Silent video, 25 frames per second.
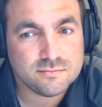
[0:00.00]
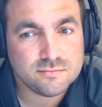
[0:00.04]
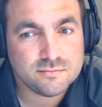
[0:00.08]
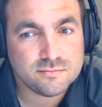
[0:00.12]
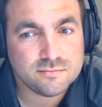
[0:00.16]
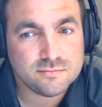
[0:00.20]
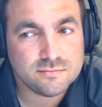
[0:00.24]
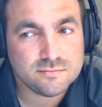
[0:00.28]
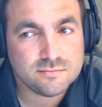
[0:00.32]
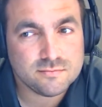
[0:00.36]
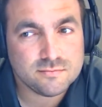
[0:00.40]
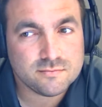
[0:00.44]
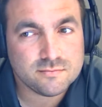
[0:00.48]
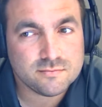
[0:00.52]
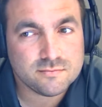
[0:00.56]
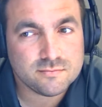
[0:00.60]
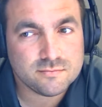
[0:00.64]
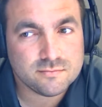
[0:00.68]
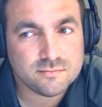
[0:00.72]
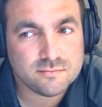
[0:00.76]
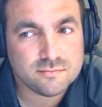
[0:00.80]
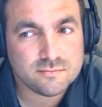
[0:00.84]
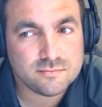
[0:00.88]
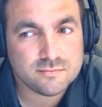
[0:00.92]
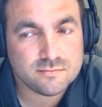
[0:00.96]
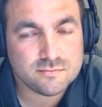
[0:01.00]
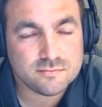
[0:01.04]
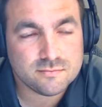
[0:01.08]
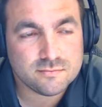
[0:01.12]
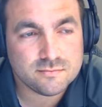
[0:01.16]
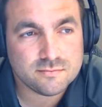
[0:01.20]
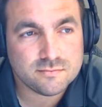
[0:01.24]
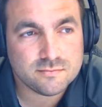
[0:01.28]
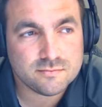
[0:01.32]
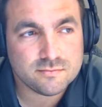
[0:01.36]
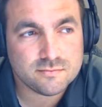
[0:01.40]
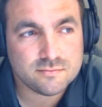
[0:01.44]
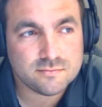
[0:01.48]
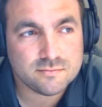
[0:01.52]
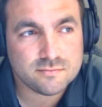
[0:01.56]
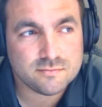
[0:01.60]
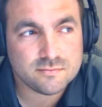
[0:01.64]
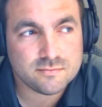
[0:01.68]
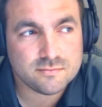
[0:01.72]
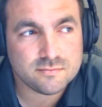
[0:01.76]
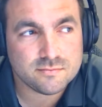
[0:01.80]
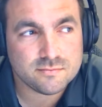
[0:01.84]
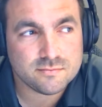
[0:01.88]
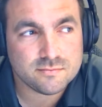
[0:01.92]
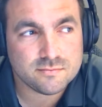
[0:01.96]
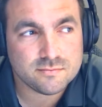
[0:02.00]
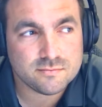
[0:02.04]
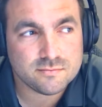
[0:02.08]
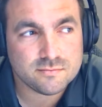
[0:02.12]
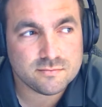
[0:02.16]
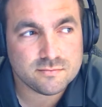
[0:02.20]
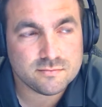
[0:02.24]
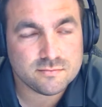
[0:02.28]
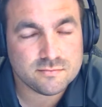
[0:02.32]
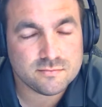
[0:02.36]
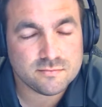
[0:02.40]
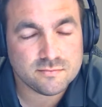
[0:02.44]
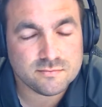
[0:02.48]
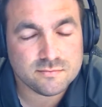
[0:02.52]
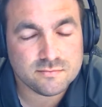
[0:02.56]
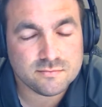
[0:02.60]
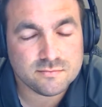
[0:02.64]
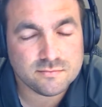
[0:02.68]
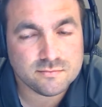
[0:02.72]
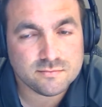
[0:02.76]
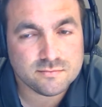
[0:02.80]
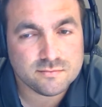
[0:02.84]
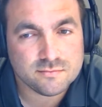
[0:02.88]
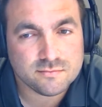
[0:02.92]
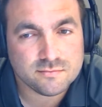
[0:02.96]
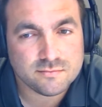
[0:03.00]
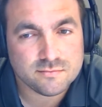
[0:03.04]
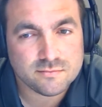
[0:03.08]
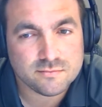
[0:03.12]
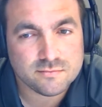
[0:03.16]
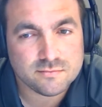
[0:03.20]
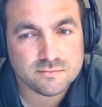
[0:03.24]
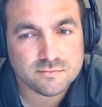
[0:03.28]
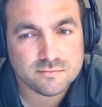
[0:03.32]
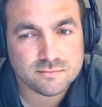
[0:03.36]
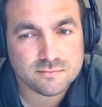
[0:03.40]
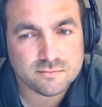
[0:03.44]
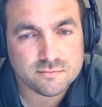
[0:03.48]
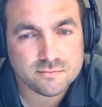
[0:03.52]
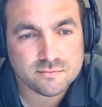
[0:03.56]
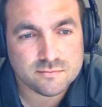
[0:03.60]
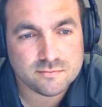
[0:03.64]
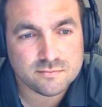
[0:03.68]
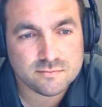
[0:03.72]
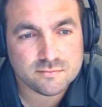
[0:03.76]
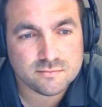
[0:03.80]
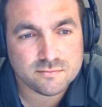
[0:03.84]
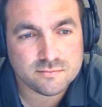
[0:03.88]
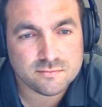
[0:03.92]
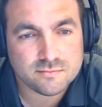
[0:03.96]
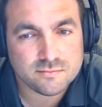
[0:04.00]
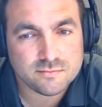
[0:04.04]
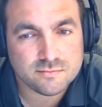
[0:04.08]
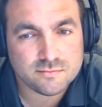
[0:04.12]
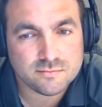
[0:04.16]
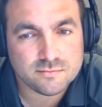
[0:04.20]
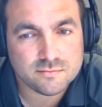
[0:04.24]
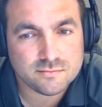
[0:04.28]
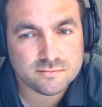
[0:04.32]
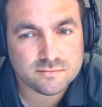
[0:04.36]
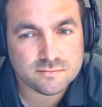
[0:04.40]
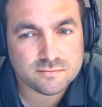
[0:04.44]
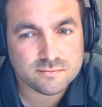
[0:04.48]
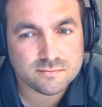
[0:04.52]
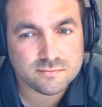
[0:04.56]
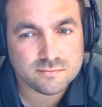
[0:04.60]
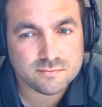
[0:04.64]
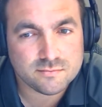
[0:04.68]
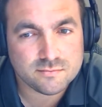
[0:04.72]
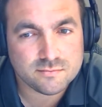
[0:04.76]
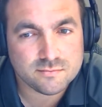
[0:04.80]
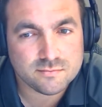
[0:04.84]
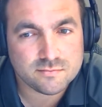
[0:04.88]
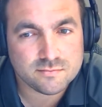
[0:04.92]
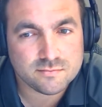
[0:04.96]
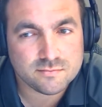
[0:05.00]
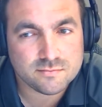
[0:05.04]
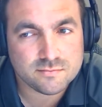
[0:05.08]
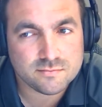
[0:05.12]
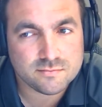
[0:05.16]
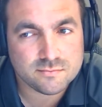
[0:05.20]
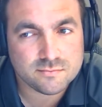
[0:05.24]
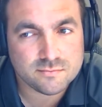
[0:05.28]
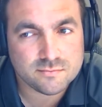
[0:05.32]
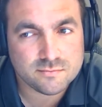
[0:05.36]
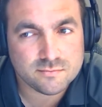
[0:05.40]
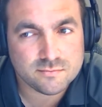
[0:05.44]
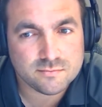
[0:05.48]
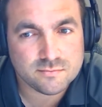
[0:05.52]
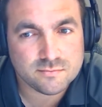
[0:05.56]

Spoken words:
This person isn't speaking.